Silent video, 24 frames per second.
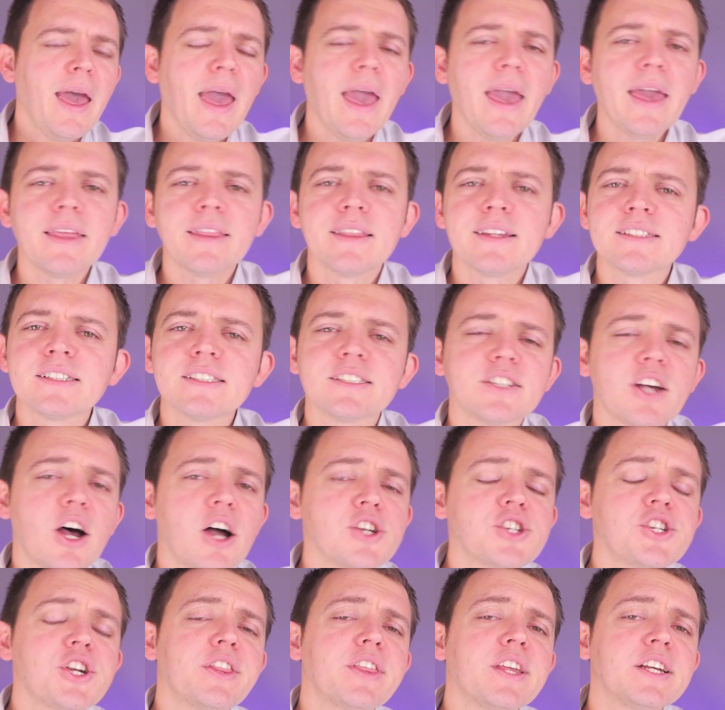Hey, this is
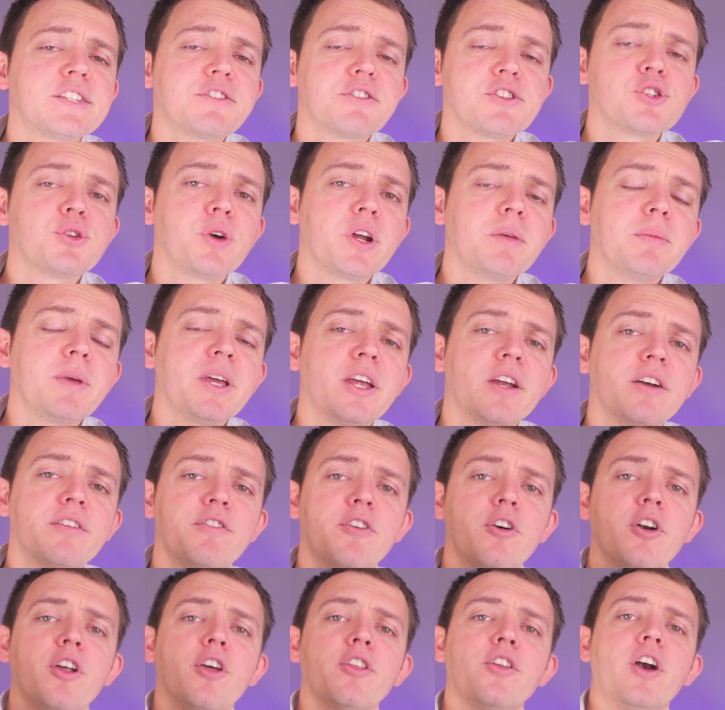Sasha. Thanks for joining me here
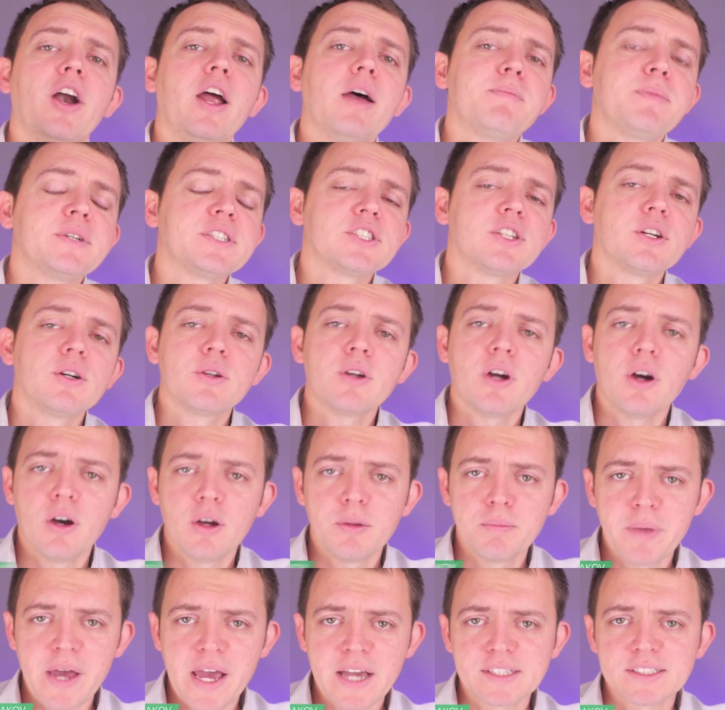for another episode
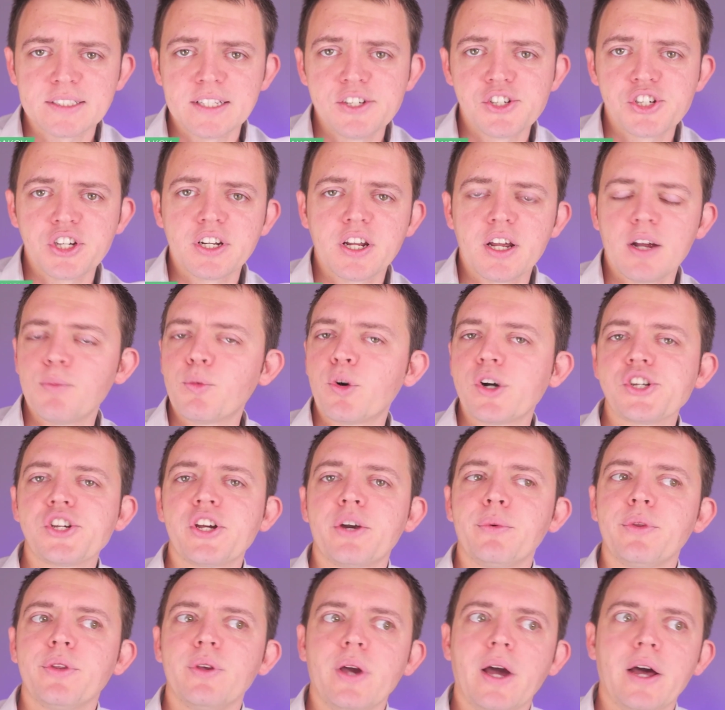on Backstage Income, where I
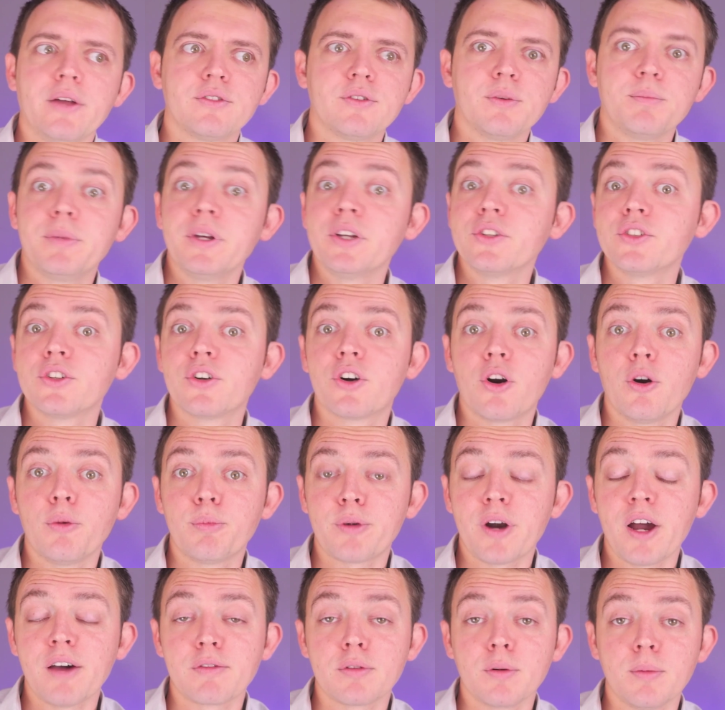share with you how to build and grow a
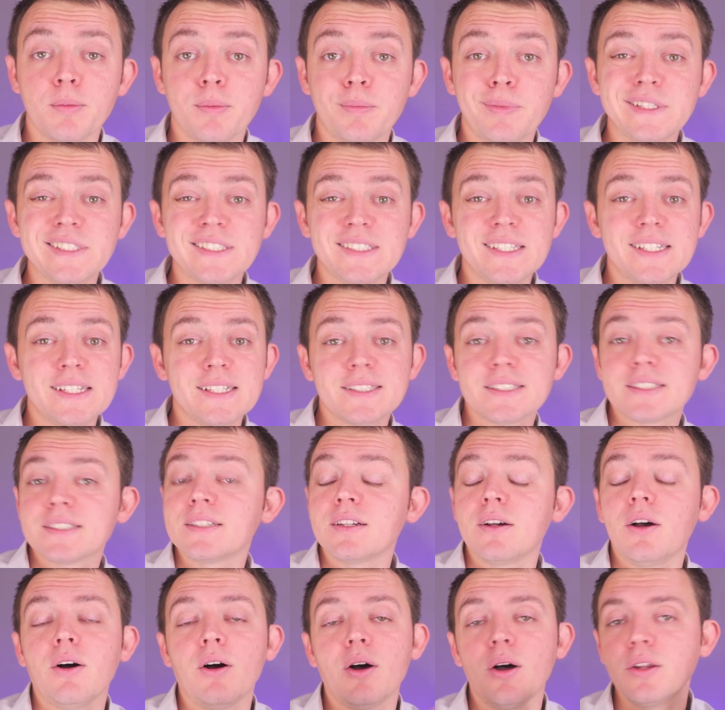profitable
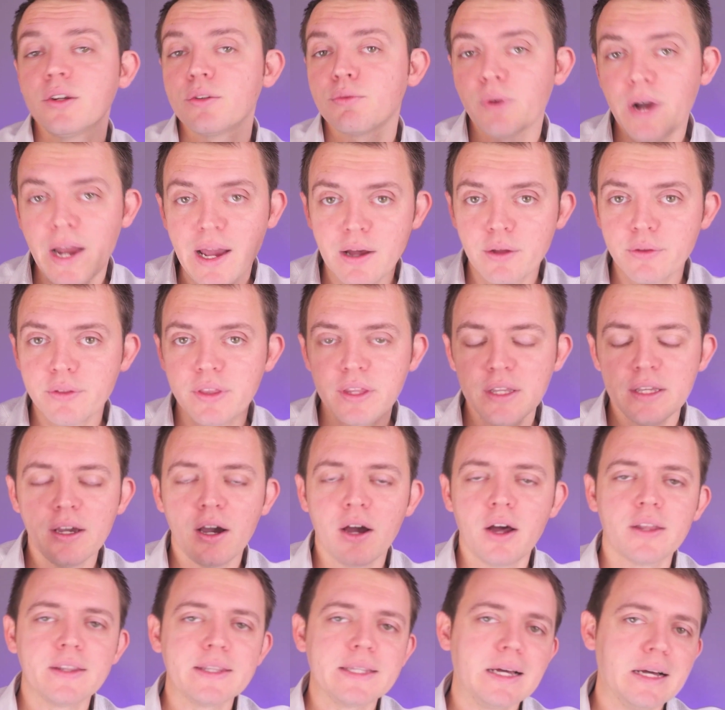business all around the
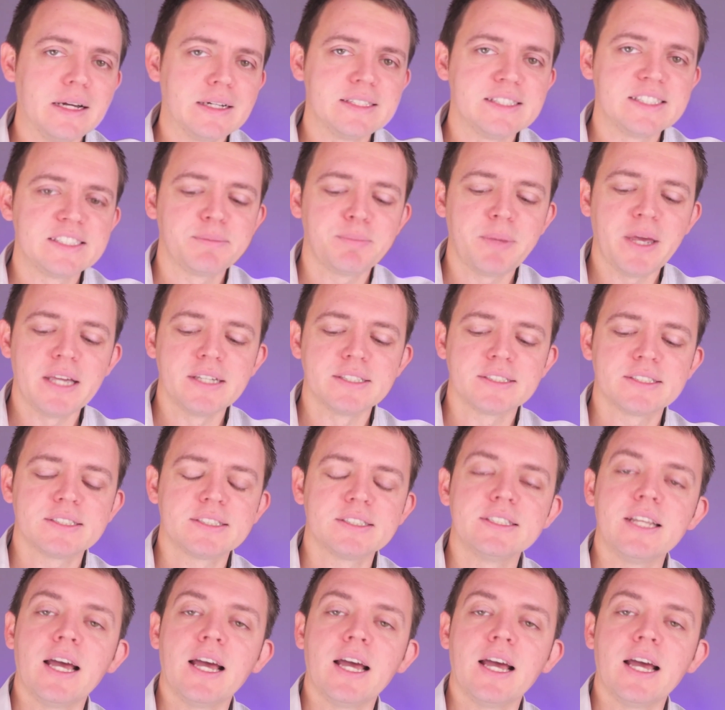online space.